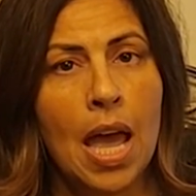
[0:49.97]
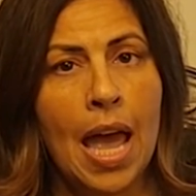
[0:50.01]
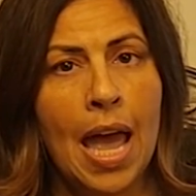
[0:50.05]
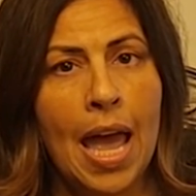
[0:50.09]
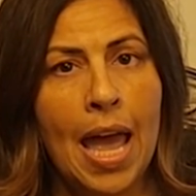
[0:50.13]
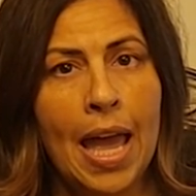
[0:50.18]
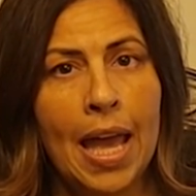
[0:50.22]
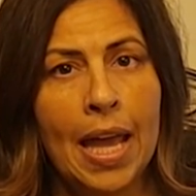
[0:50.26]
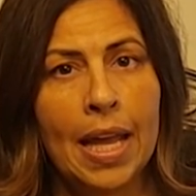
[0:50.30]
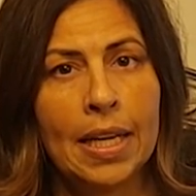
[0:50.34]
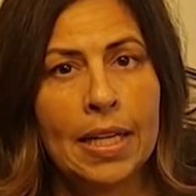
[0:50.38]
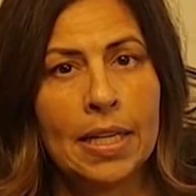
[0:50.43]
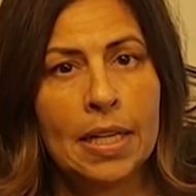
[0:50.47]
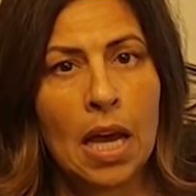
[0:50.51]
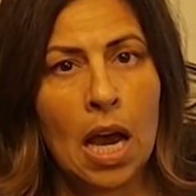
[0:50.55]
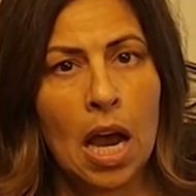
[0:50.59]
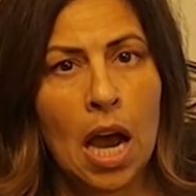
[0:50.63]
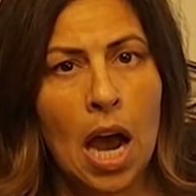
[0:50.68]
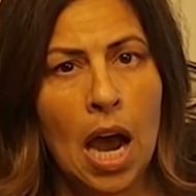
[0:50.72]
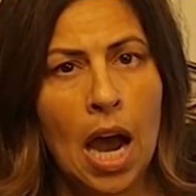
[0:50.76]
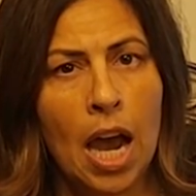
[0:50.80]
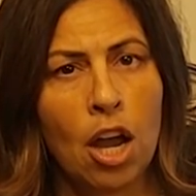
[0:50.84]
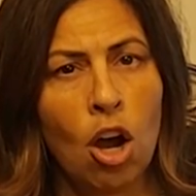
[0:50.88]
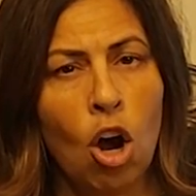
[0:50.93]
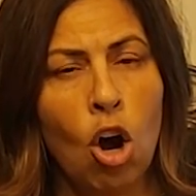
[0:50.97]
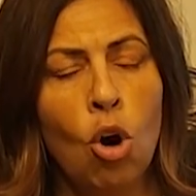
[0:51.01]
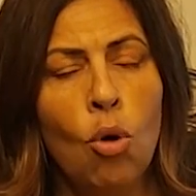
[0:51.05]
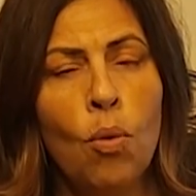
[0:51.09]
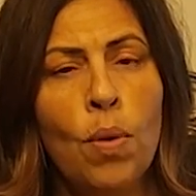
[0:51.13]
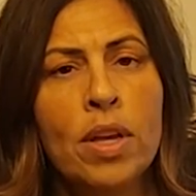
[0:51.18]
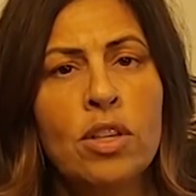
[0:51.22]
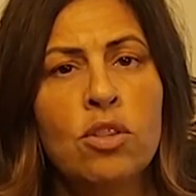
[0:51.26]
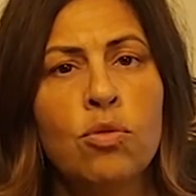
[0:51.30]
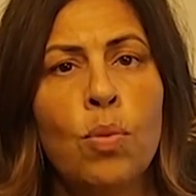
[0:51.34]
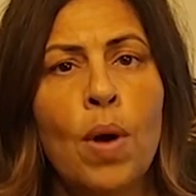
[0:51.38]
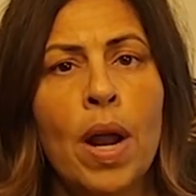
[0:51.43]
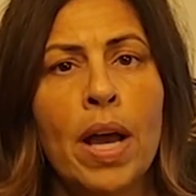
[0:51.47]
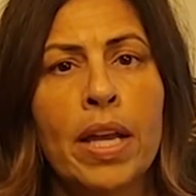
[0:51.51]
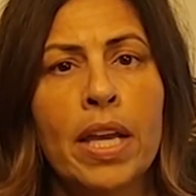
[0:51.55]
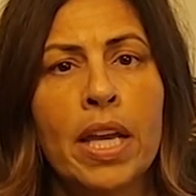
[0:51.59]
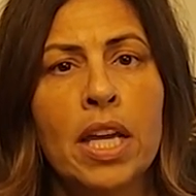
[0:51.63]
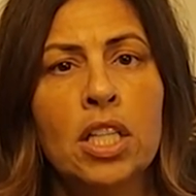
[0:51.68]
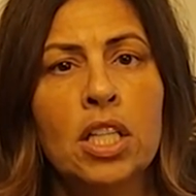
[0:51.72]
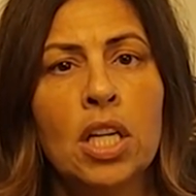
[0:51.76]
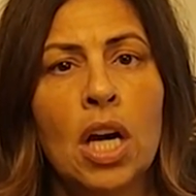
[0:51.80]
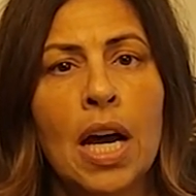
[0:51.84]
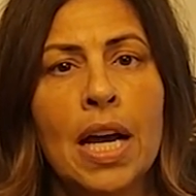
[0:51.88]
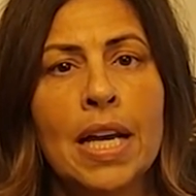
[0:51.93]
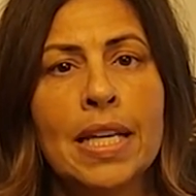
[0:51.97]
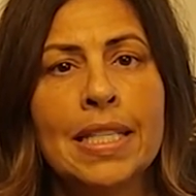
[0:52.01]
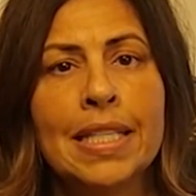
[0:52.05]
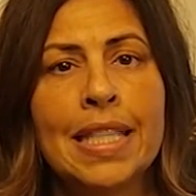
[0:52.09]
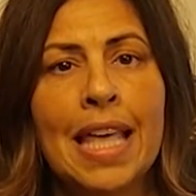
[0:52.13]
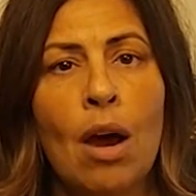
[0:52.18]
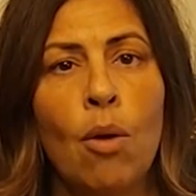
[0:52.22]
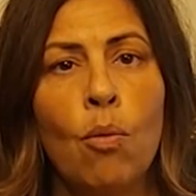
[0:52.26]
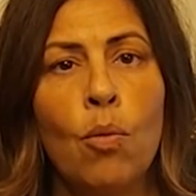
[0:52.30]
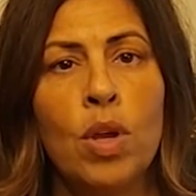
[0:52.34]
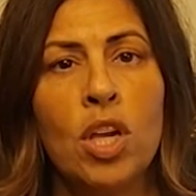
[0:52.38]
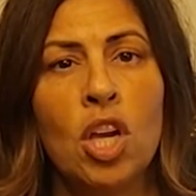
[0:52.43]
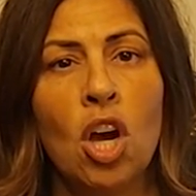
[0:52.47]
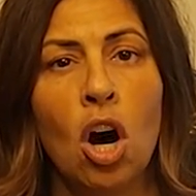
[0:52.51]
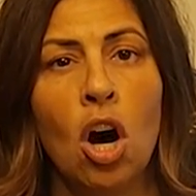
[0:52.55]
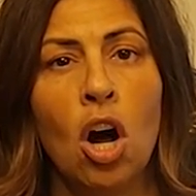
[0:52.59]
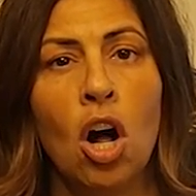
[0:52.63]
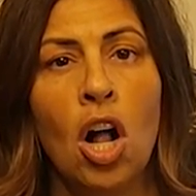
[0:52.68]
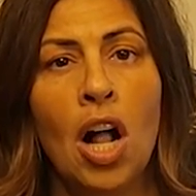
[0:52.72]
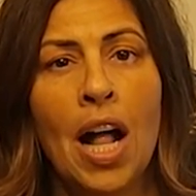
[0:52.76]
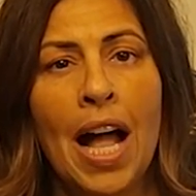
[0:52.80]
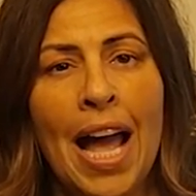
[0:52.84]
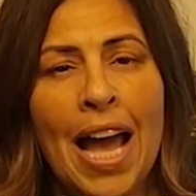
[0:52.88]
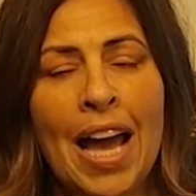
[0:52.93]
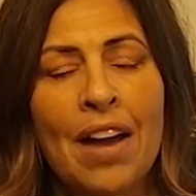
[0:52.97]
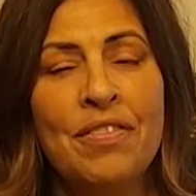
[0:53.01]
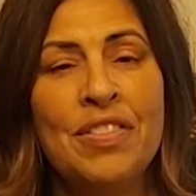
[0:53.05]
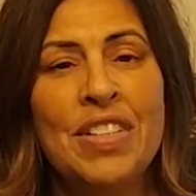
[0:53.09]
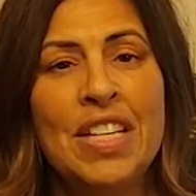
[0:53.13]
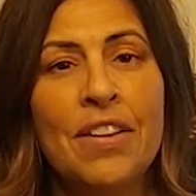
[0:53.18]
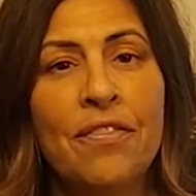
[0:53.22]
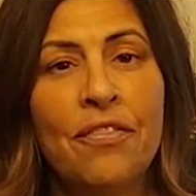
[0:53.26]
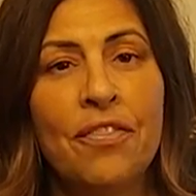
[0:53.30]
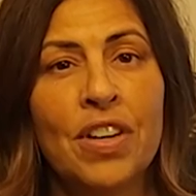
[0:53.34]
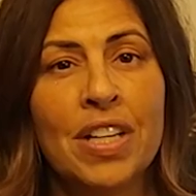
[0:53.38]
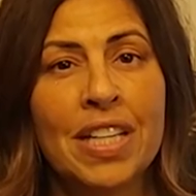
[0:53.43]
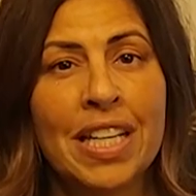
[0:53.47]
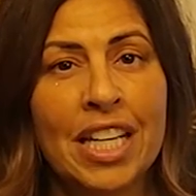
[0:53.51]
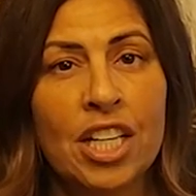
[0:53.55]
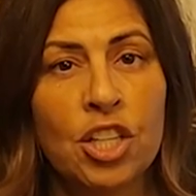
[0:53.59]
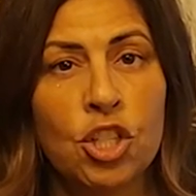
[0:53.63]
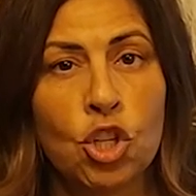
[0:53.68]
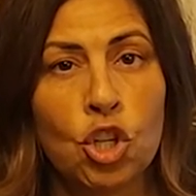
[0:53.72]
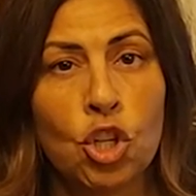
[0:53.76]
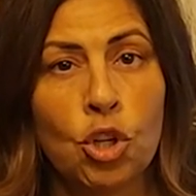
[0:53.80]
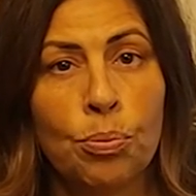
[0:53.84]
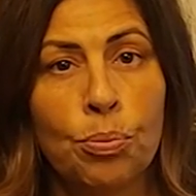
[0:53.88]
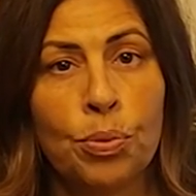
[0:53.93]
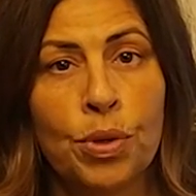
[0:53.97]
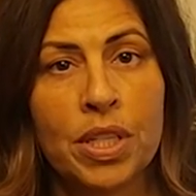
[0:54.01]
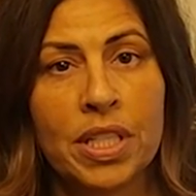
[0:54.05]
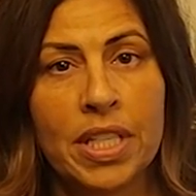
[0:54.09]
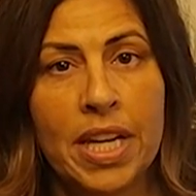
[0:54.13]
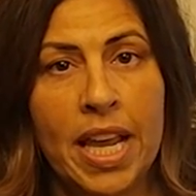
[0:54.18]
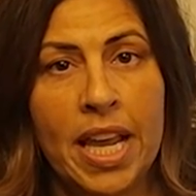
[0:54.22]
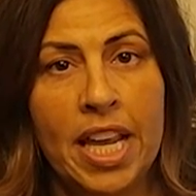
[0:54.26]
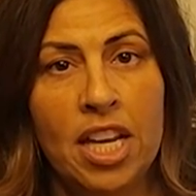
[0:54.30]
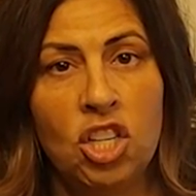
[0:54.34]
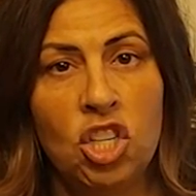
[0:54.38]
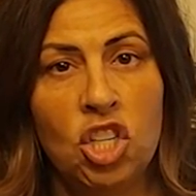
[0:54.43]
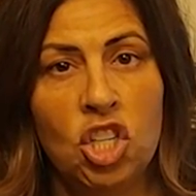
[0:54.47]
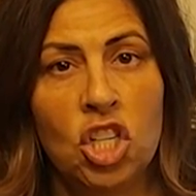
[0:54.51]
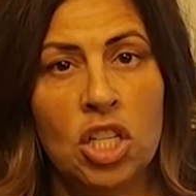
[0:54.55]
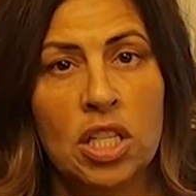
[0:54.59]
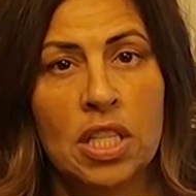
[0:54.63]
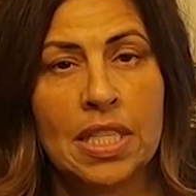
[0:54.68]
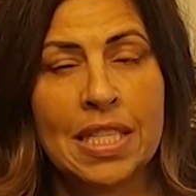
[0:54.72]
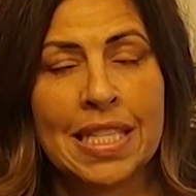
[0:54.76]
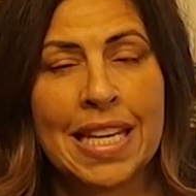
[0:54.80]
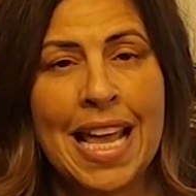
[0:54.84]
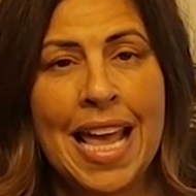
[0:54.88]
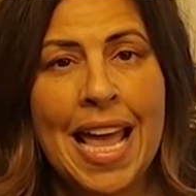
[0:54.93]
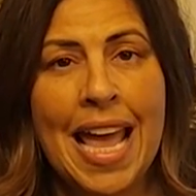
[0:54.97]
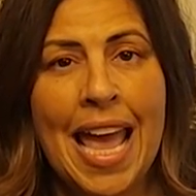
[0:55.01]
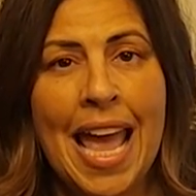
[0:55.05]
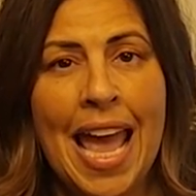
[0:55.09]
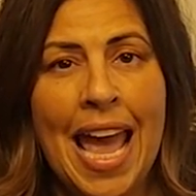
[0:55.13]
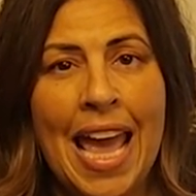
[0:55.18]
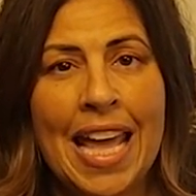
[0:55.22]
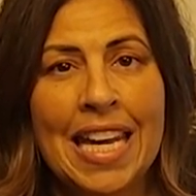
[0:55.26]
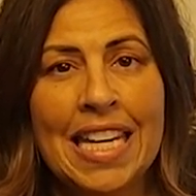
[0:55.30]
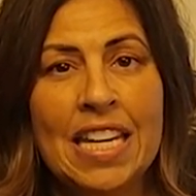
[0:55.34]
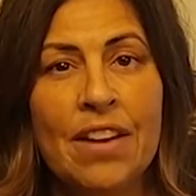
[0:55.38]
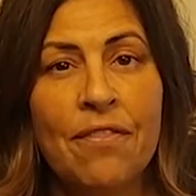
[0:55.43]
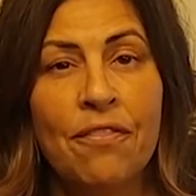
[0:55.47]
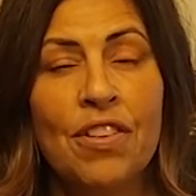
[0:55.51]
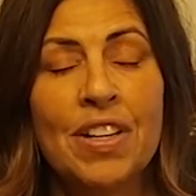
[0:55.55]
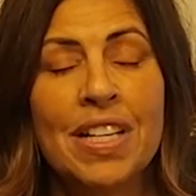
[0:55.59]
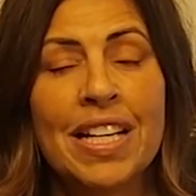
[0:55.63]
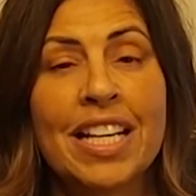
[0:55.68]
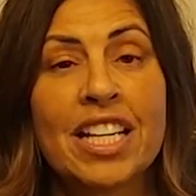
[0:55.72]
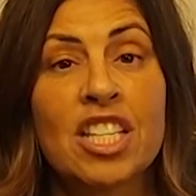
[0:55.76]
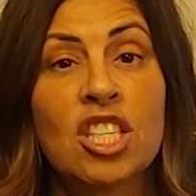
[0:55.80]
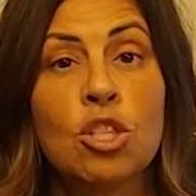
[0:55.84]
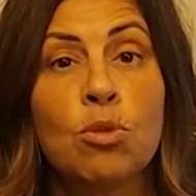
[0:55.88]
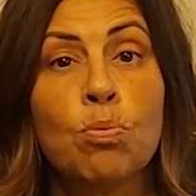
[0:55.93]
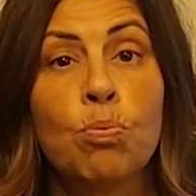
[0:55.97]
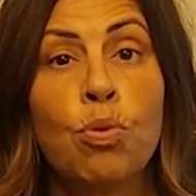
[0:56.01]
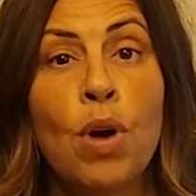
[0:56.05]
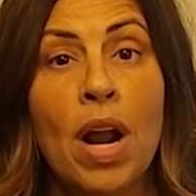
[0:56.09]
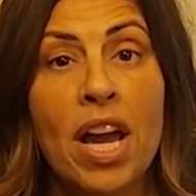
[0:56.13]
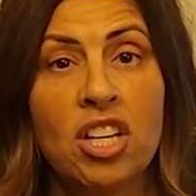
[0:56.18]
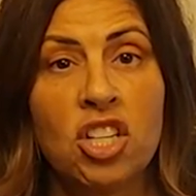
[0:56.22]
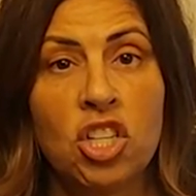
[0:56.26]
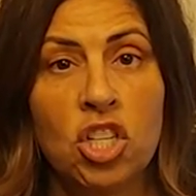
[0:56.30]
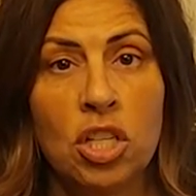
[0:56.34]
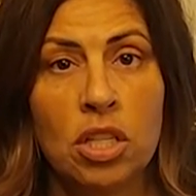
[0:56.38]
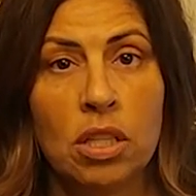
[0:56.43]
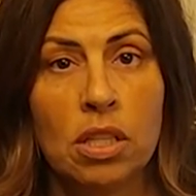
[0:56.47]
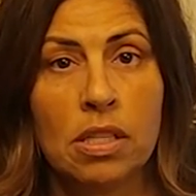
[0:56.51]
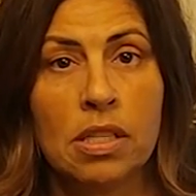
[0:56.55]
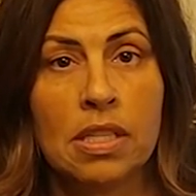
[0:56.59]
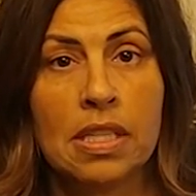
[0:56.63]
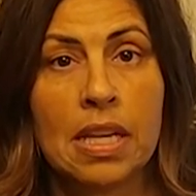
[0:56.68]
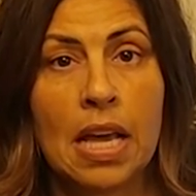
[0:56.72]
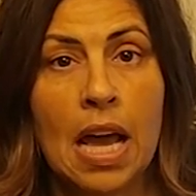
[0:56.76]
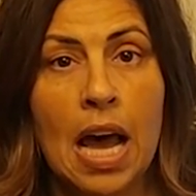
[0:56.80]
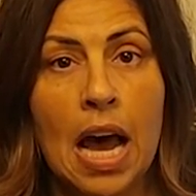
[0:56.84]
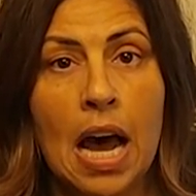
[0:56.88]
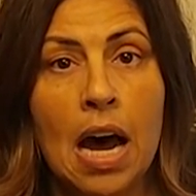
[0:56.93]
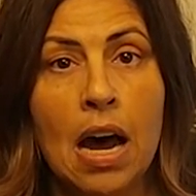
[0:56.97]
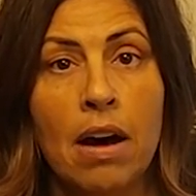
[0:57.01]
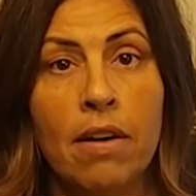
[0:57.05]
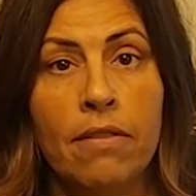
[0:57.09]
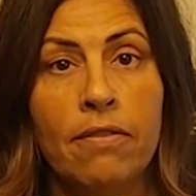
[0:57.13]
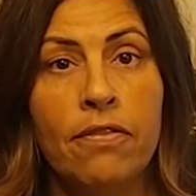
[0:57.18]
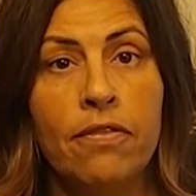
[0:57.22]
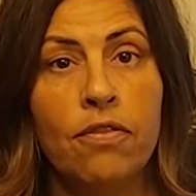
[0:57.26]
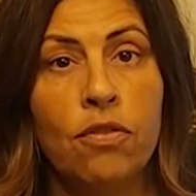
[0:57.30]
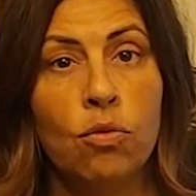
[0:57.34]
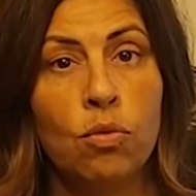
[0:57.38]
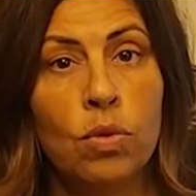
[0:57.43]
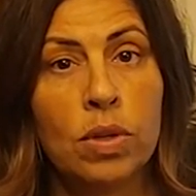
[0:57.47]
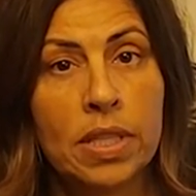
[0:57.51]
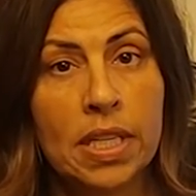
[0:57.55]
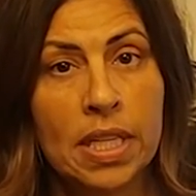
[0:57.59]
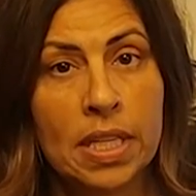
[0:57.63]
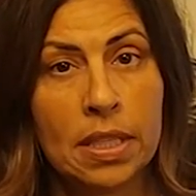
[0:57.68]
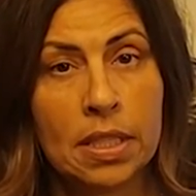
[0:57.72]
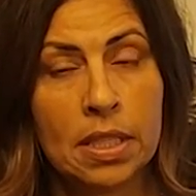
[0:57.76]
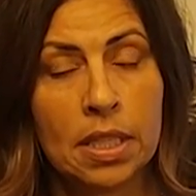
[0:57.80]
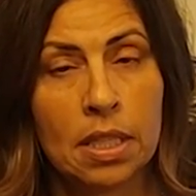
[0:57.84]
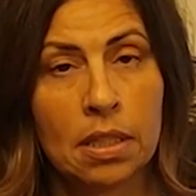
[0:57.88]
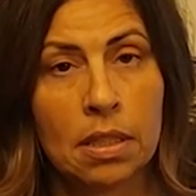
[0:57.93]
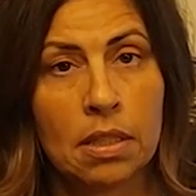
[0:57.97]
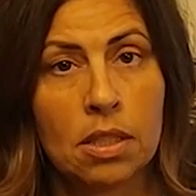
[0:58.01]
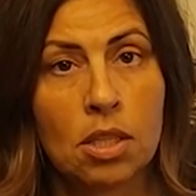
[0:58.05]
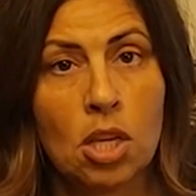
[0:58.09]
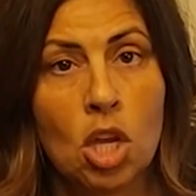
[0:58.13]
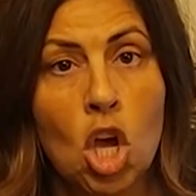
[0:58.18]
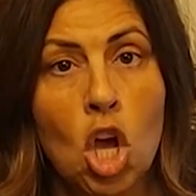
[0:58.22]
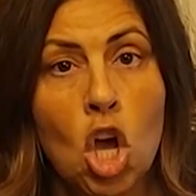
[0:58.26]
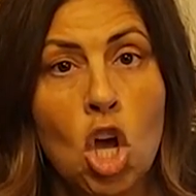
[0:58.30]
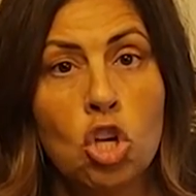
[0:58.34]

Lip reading: And I always recognize that we all have different interpretations and different expressions of resistance.